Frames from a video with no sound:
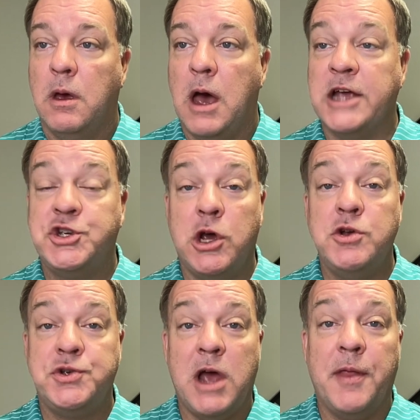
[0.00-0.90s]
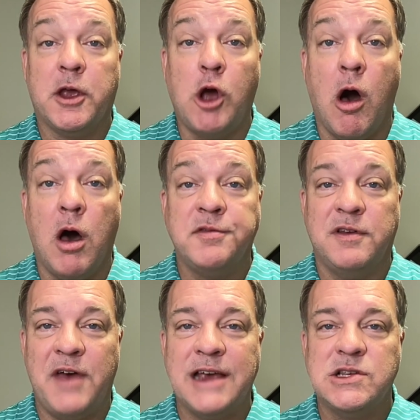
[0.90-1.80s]
I showed you how the cost
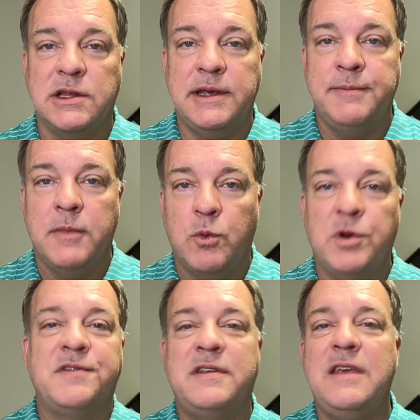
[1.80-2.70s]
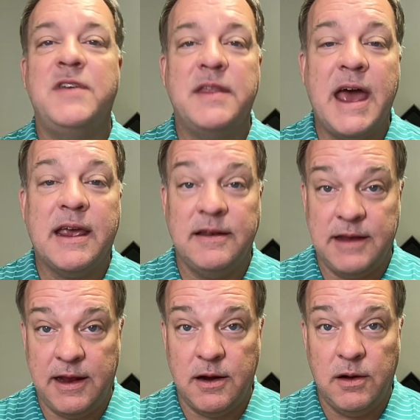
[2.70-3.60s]
of actually receiving that
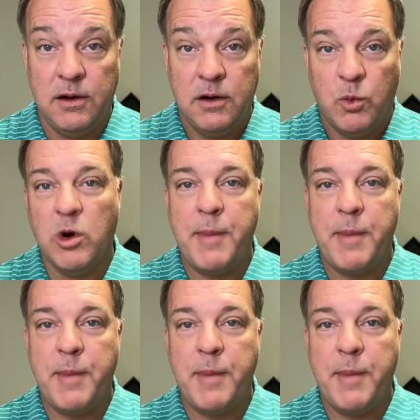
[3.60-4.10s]
container were